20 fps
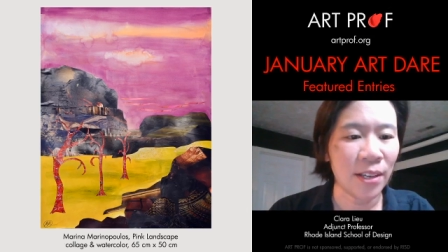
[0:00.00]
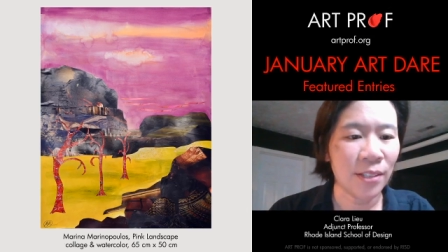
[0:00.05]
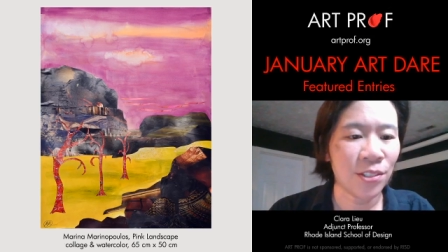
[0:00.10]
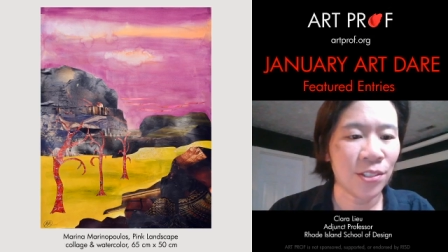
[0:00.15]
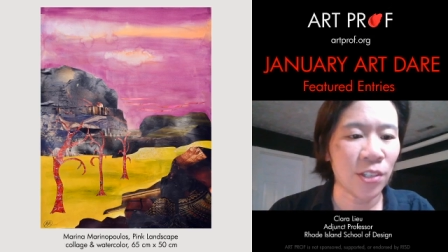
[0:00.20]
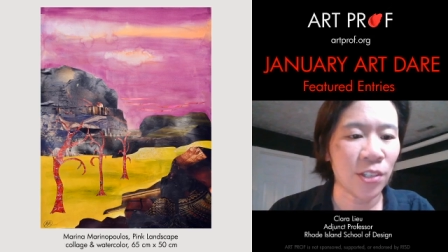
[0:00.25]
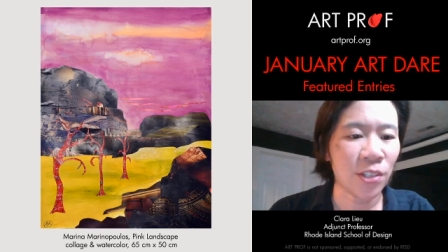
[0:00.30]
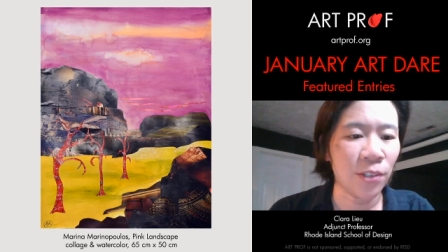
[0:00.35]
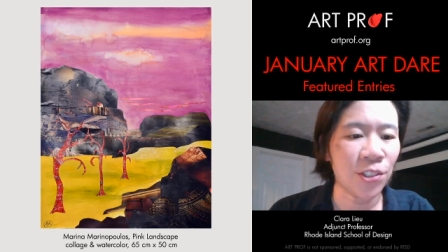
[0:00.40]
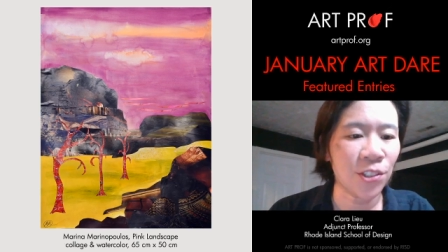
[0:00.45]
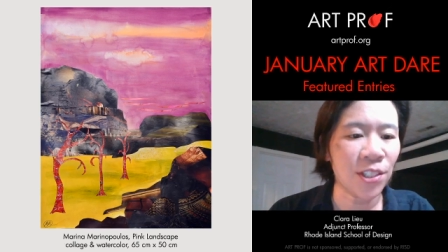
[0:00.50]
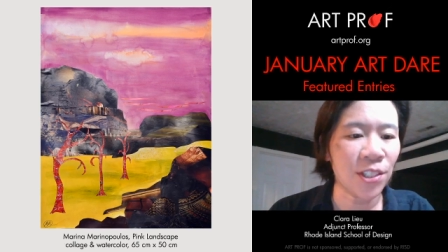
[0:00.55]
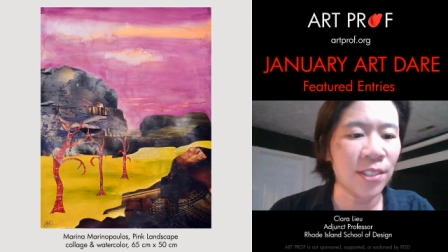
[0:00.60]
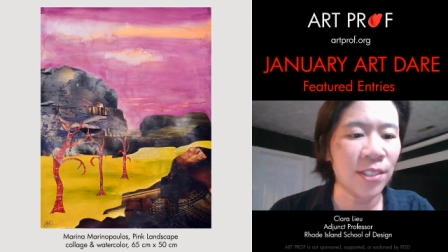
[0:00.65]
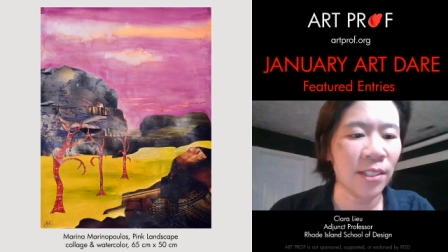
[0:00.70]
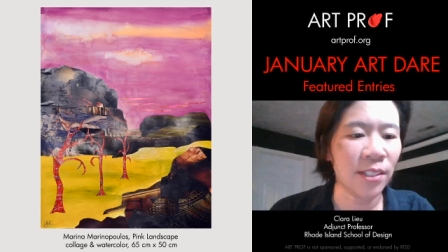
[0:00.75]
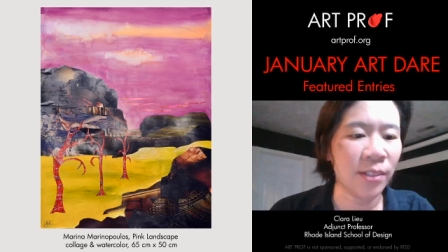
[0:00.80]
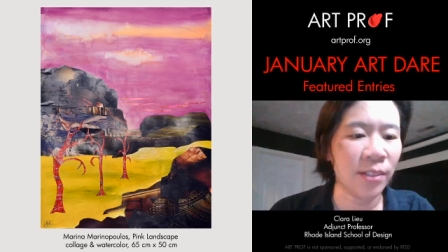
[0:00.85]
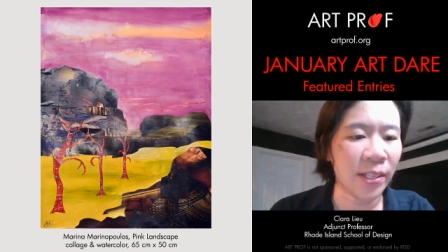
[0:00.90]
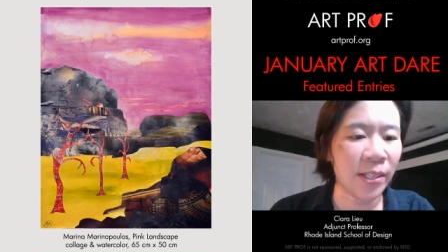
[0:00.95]
So she
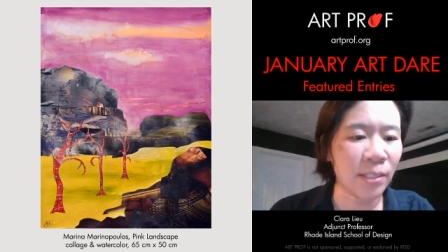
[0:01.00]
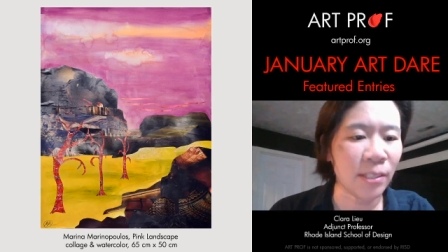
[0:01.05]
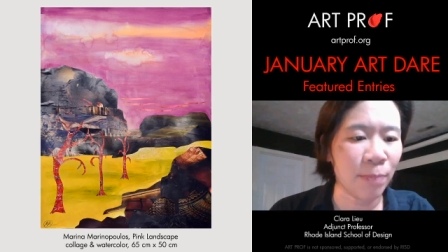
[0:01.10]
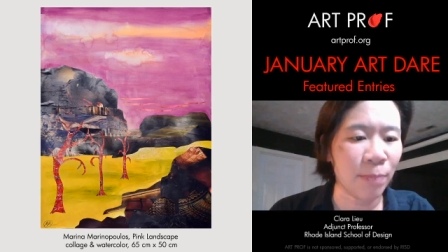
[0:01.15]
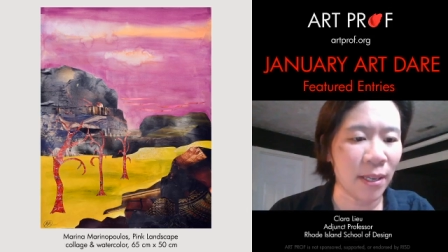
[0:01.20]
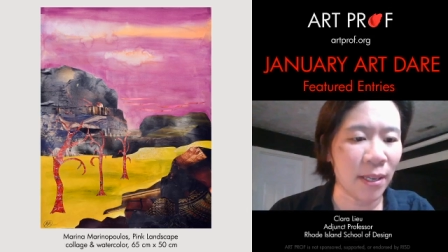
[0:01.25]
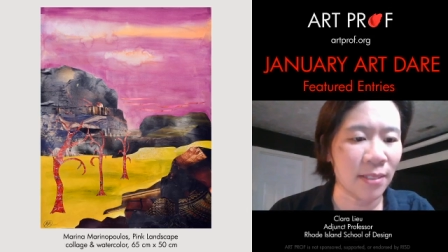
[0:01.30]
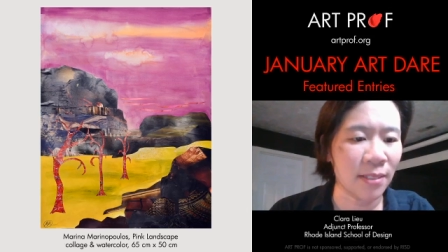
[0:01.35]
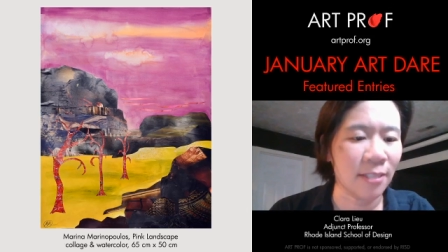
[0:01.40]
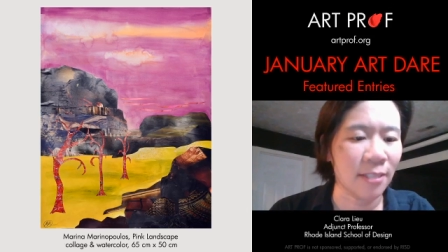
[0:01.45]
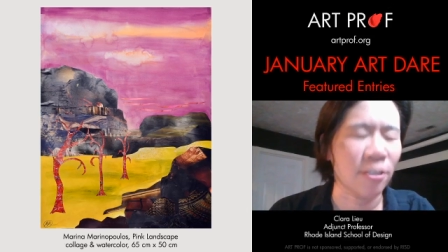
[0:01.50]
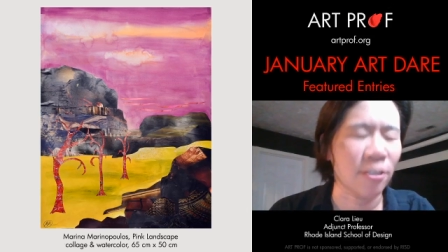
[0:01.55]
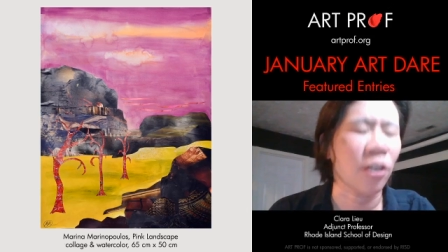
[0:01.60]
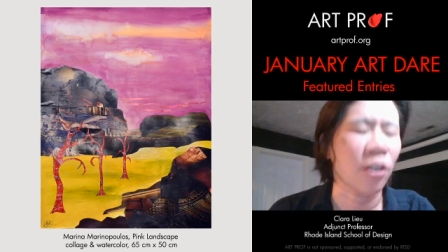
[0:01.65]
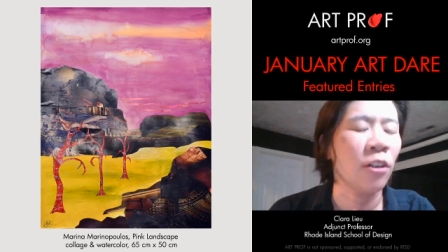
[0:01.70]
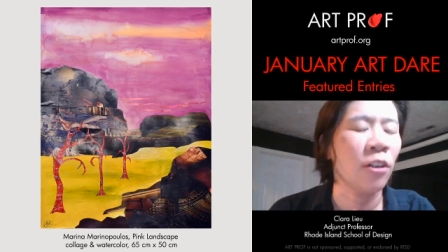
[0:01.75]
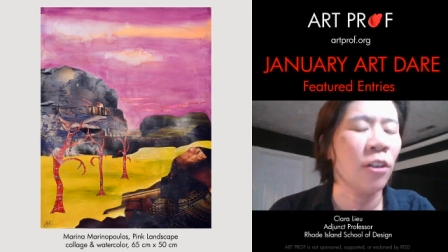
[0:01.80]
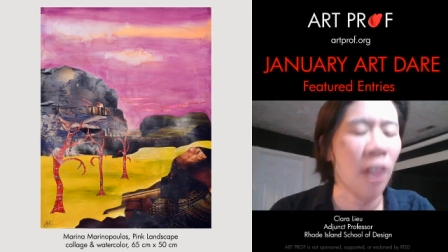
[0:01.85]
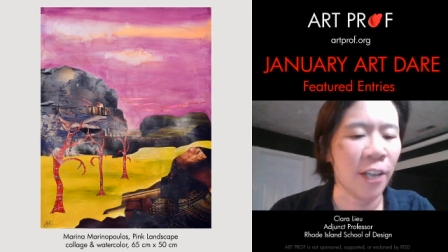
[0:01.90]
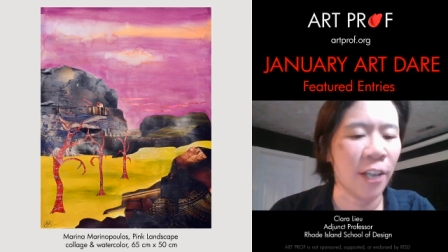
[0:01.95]
did this piece, it's a
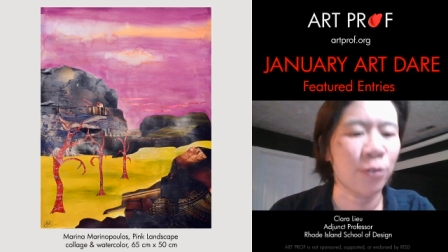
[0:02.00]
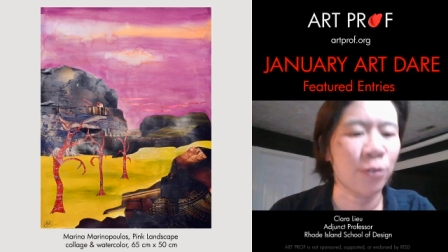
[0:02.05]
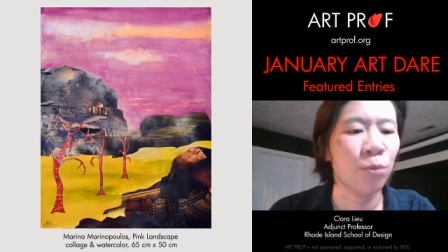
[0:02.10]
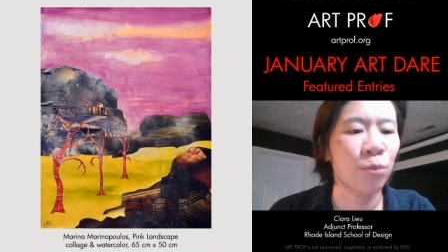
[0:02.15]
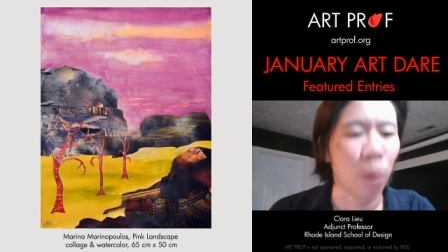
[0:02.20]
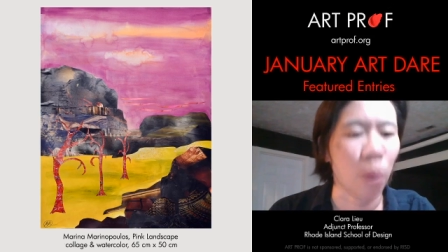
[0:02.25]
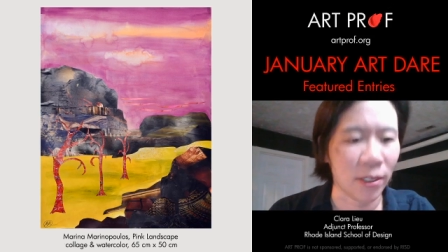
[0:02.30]
collage with